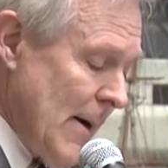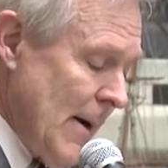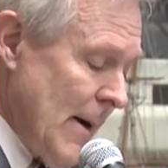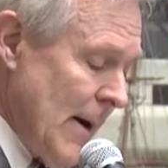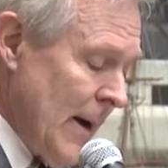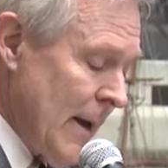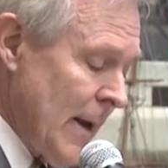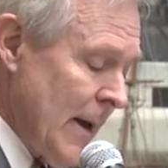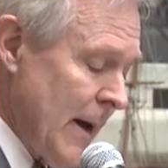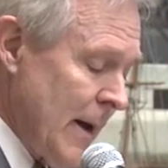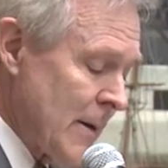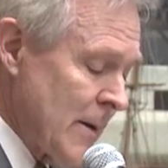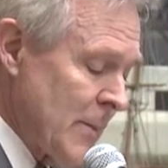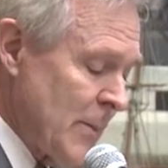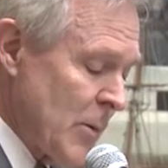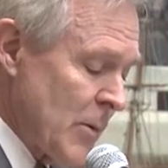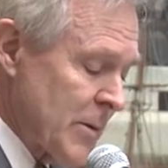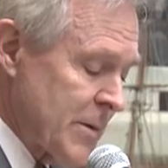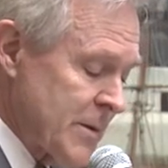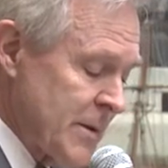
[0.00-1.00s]
I'll add in a
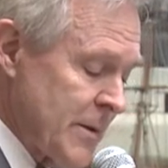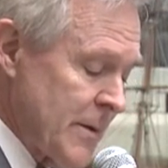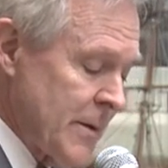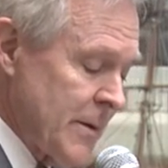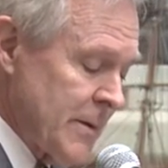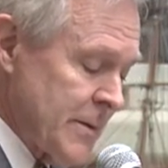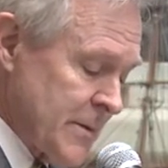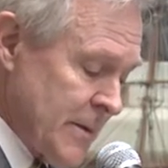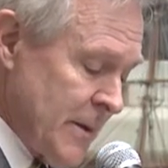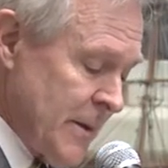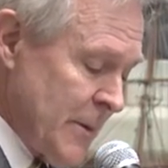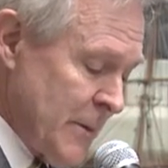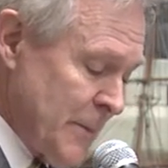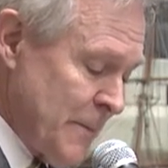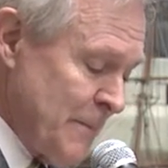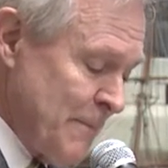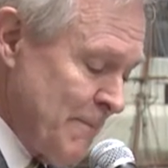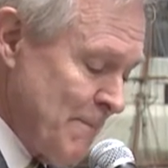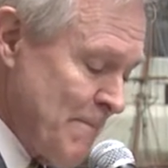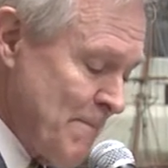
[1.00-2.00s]
more serious tone.
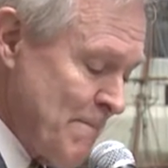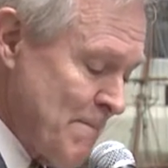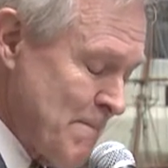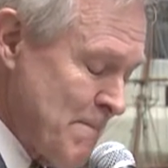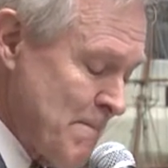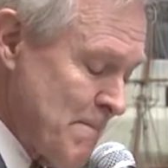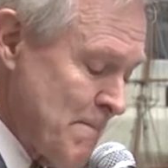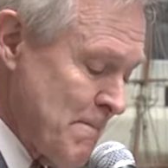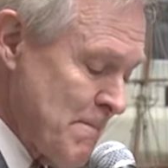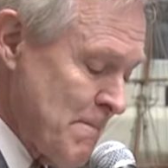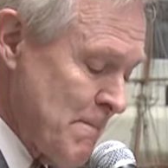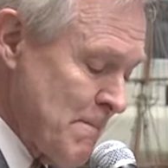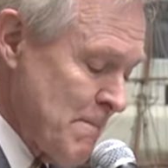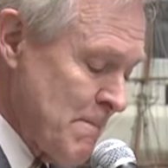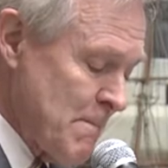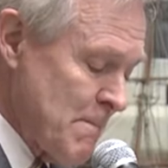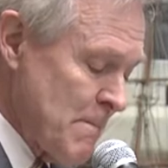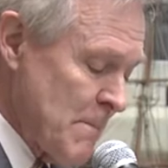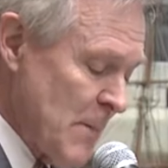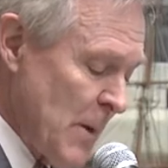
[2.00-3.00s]

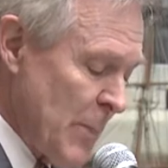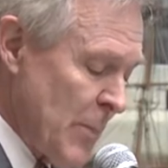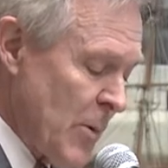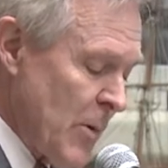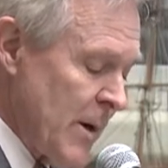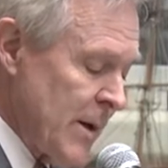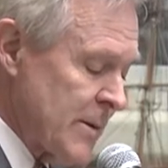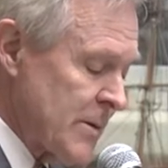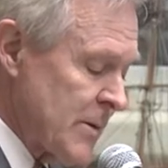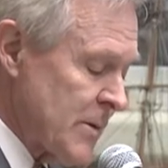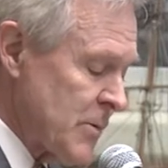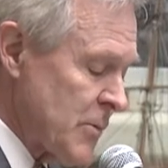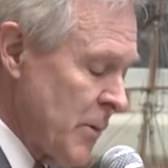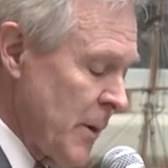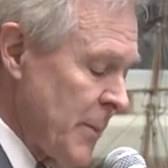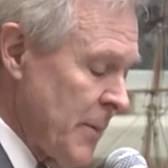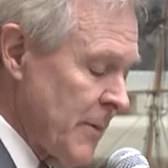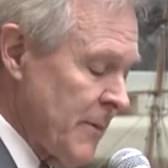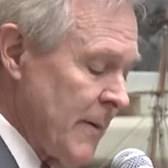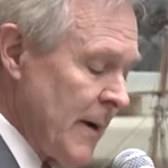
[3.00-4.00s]
The presence we
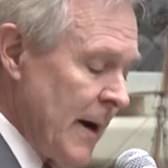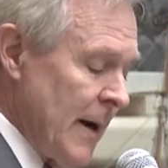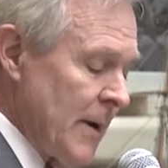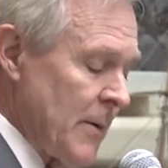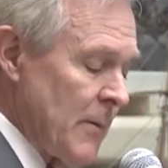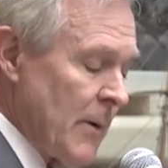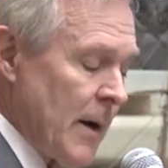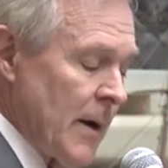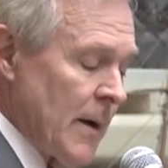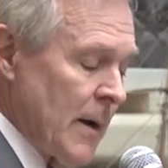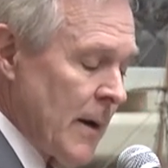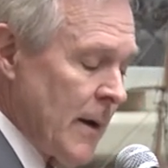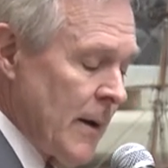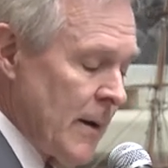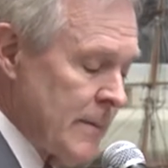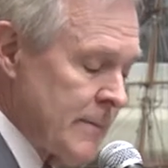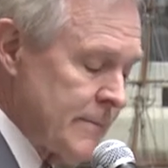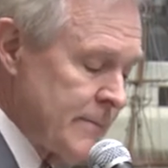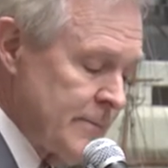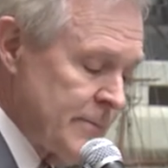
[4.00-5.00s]
provide right
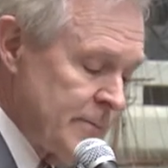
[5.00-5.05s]
now